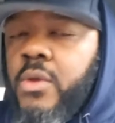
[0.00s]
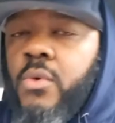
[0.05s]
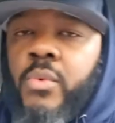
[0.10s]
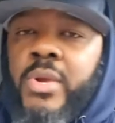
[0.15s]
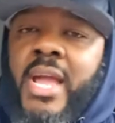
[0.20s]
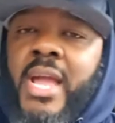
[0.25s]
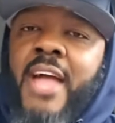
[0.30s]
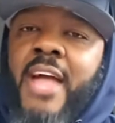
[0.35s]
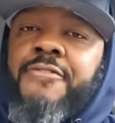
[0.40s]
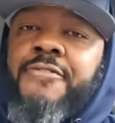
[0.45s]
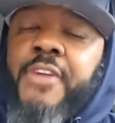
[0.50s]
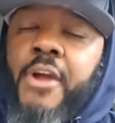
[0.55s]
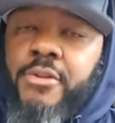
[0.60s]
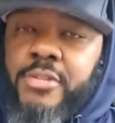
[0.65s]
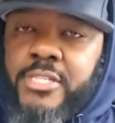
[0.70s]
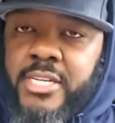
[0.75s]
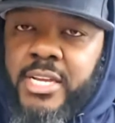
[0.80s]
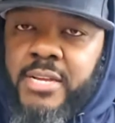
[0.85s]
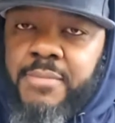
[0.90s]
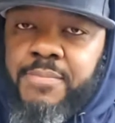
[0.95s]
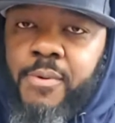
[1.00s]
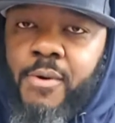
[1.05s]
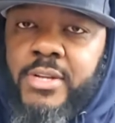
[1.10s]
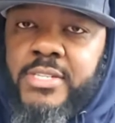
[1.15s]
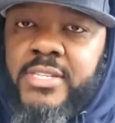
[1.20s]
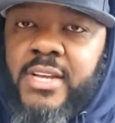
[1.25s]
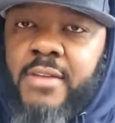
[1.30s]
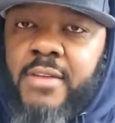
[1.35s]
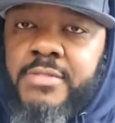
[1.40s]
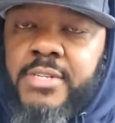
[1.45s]
We had 13
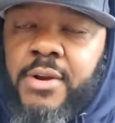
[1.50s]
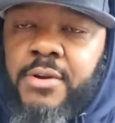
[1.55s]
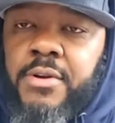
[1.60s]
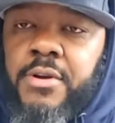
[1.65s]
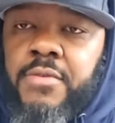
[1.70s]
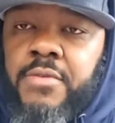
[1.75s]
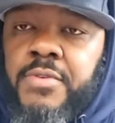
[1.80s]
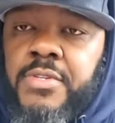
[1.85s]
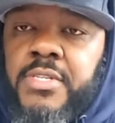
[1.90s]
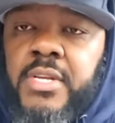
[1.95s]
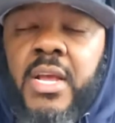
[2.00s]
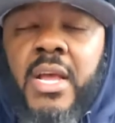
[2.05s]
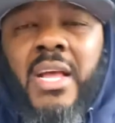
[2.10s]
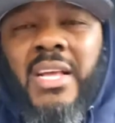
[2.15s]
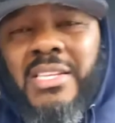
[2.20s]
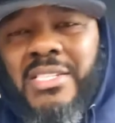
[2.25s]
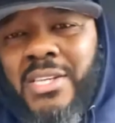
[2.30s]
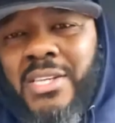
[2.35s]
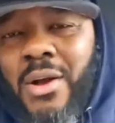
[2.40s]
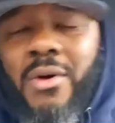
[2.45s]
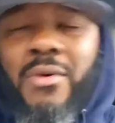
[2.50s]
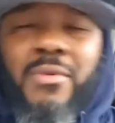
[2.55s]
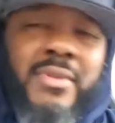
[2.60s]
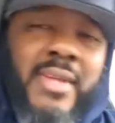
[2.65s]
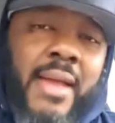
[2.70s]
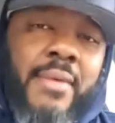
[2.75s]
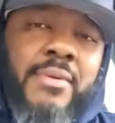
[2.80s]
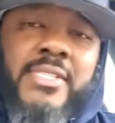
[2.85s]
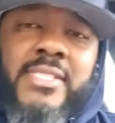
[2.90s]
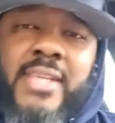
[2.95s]
points off turnovers. So
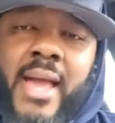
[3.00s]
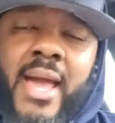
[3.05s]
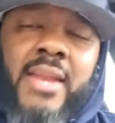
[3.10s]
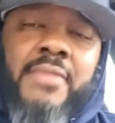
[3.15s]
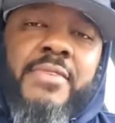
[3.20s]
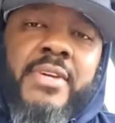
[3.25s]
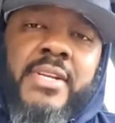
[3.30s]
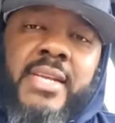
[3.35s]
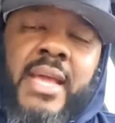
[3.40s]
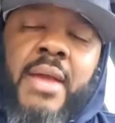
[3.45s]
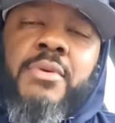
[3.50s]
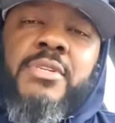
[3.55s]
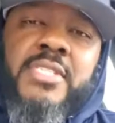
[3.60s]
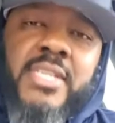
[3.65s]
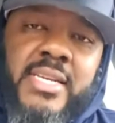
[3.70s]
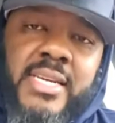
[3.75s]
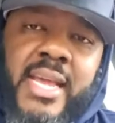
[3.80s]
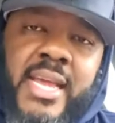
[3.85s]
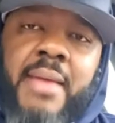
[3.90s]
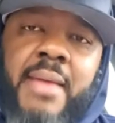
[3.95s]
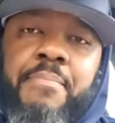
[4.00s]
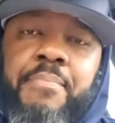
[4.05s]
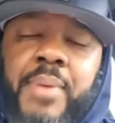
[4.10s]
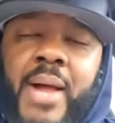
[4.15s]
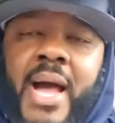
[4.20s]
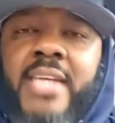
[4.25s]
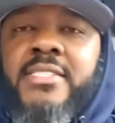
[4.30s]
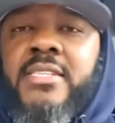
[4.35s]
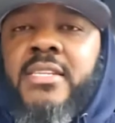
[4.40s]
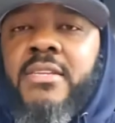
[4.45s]
they was kind of a they was a net
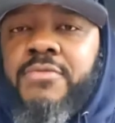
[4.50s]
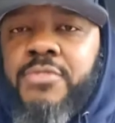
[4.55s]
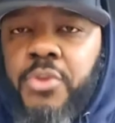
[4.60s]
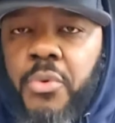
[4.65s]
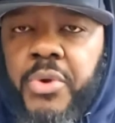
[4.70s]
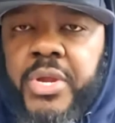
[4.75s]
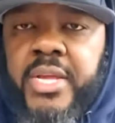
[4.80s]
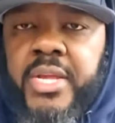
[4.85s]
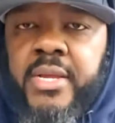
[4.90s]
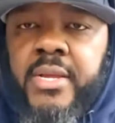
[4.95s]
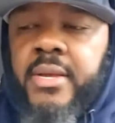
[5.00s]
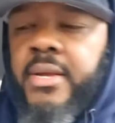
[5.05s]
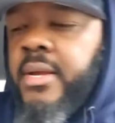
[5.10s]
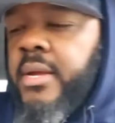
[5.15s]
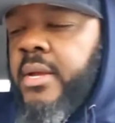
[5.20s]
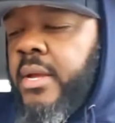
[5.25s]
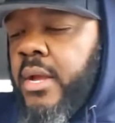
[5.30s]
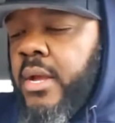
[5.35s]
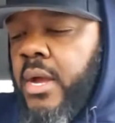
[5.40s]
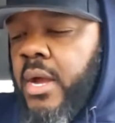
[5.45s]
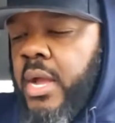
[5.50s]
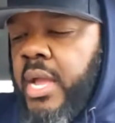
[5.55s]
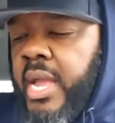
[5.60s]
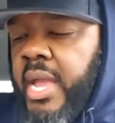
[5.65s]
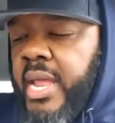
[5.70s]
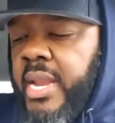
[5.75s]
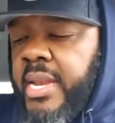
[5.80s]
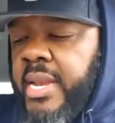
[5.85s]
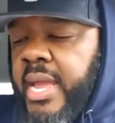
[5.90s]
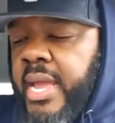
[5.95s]
positive three.
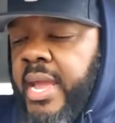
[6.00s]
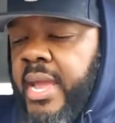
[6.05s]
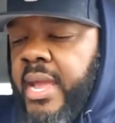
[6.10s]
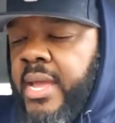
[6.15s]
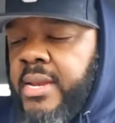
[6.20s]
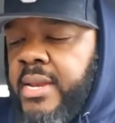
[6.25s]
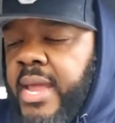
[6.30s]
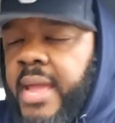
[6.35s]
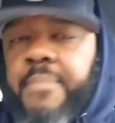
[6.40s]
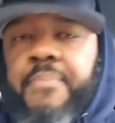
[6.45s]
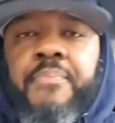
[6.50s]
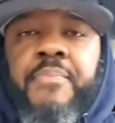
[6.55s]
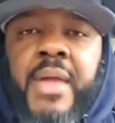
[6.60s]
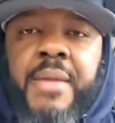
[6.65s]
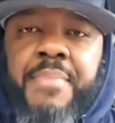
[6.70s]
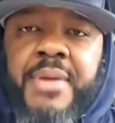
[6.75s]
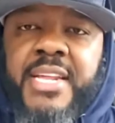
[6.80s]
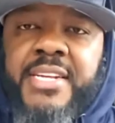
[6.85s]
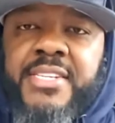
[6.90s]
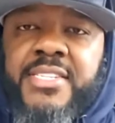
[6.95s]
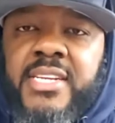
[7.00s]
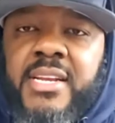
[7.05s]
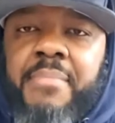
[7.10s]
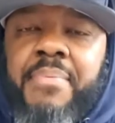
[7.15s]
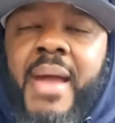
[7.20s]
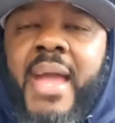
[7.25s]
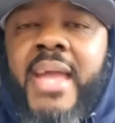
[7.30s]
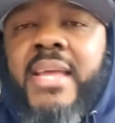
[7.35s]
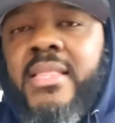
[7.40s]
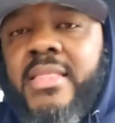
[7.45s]
And and they, they beat us in the
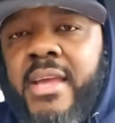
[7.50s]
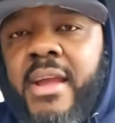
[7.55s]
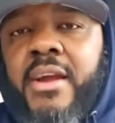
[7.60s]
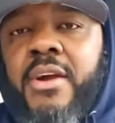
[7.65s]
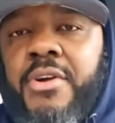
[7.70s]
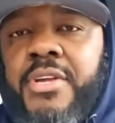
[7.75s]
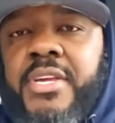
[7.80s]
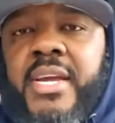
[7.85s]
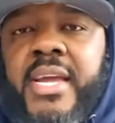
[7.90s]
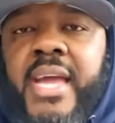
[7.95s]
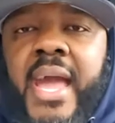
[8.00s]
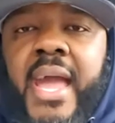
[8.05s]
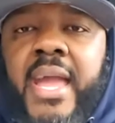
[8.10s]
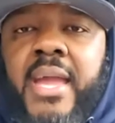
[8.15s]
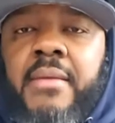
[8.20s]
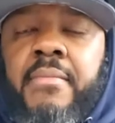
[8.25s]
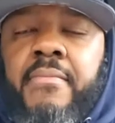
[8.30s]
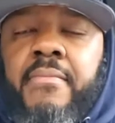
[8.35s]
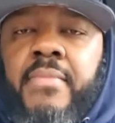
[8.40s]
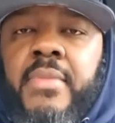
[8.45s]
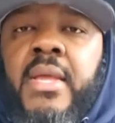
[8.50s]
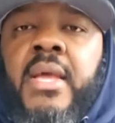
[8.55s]
paint. There go your game.